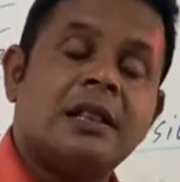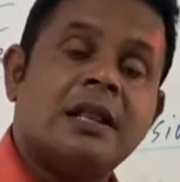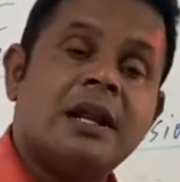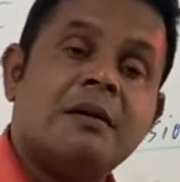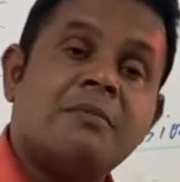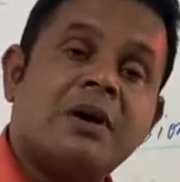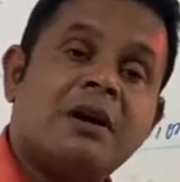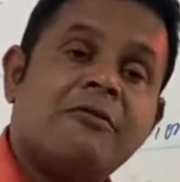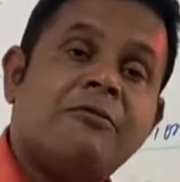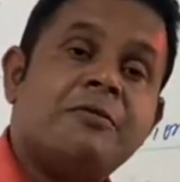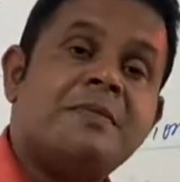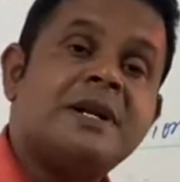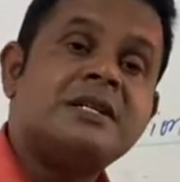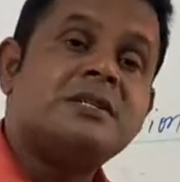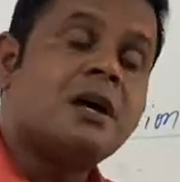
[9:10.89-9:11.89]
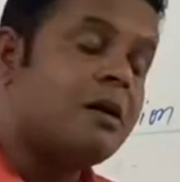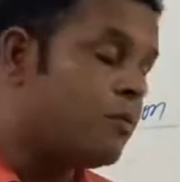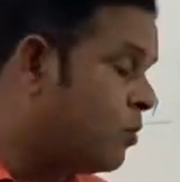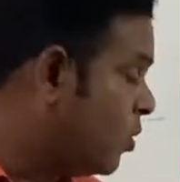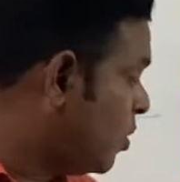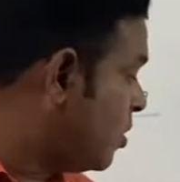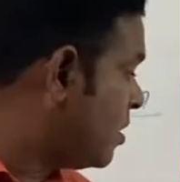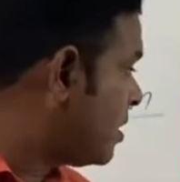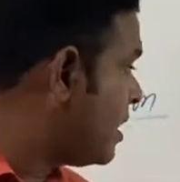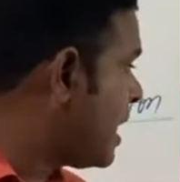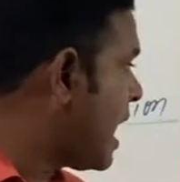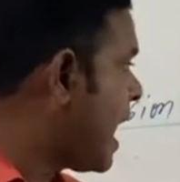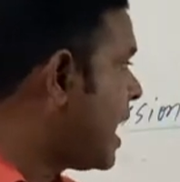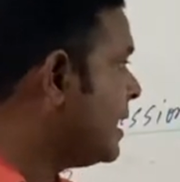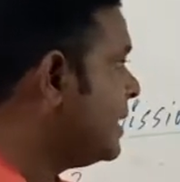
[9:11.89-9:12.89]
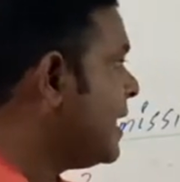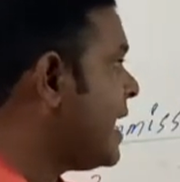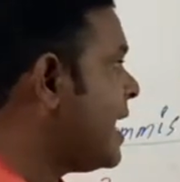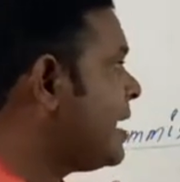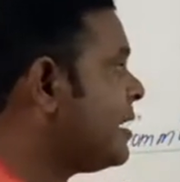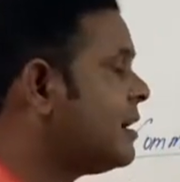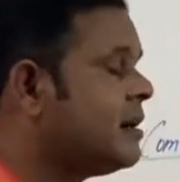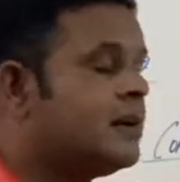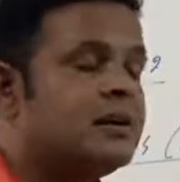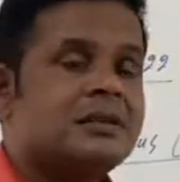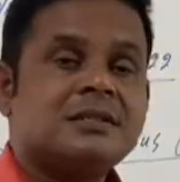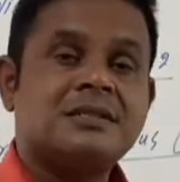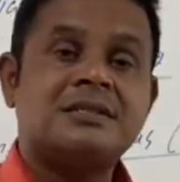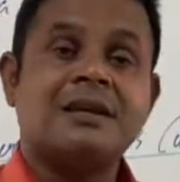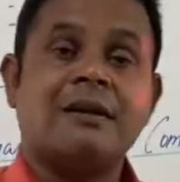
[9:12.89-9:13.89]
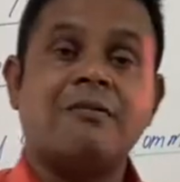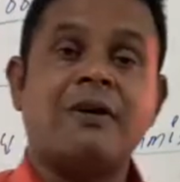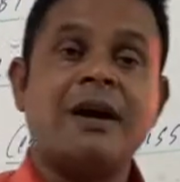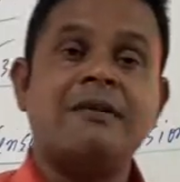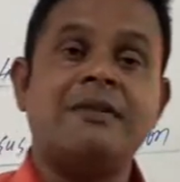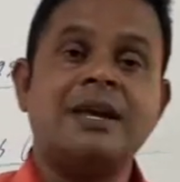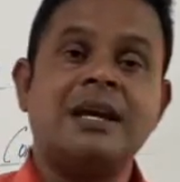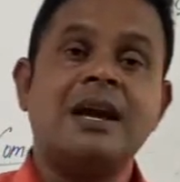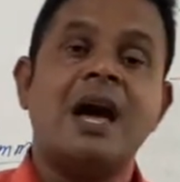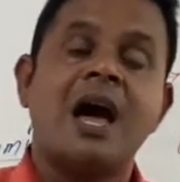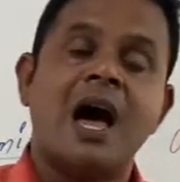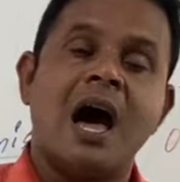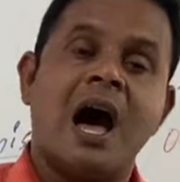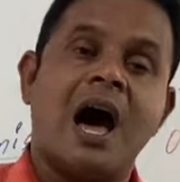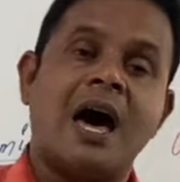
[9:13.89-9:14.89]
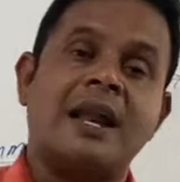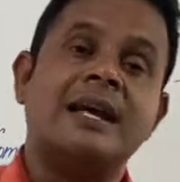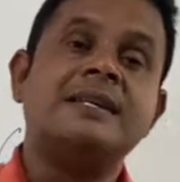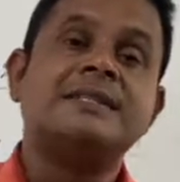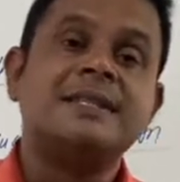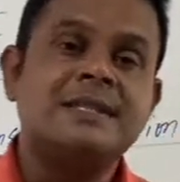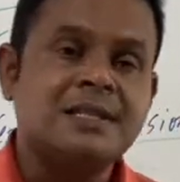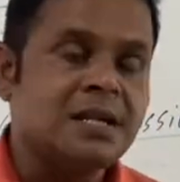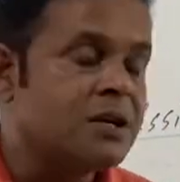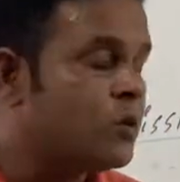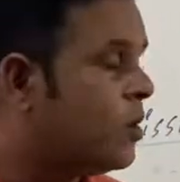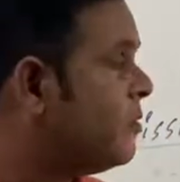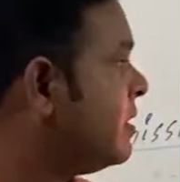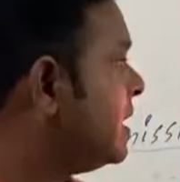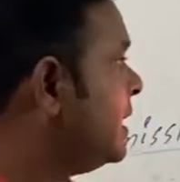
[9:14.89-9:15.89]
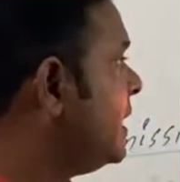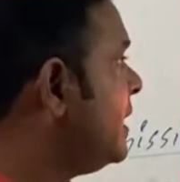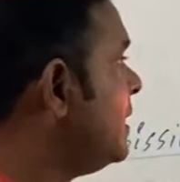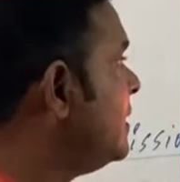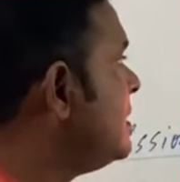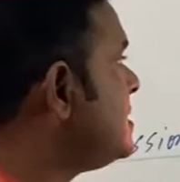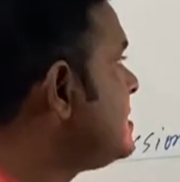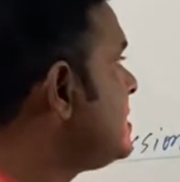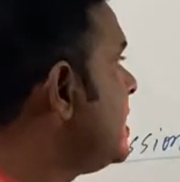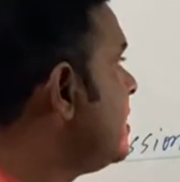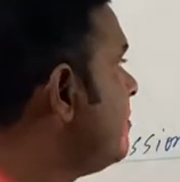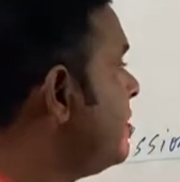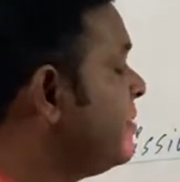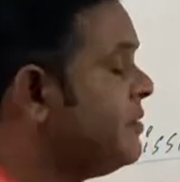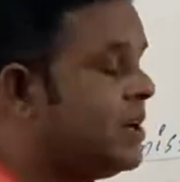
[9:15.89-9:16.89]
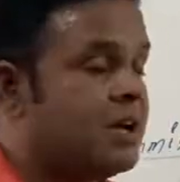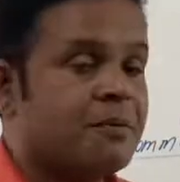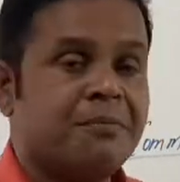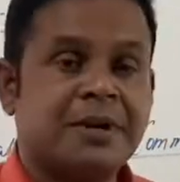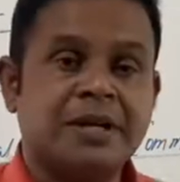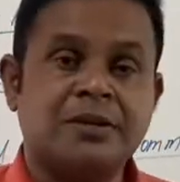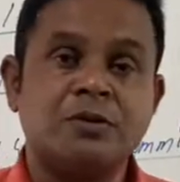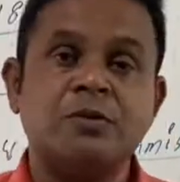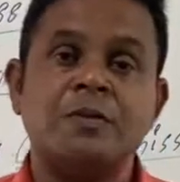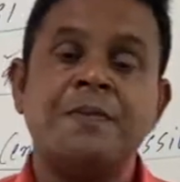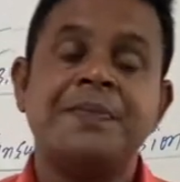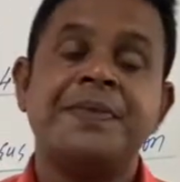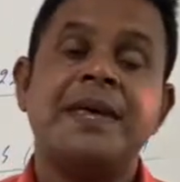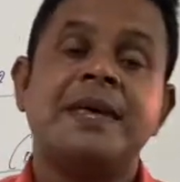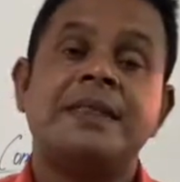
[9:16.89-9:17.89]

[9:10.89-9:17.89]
the number of women are more and they are surviving, are existing over there in this state when we compare to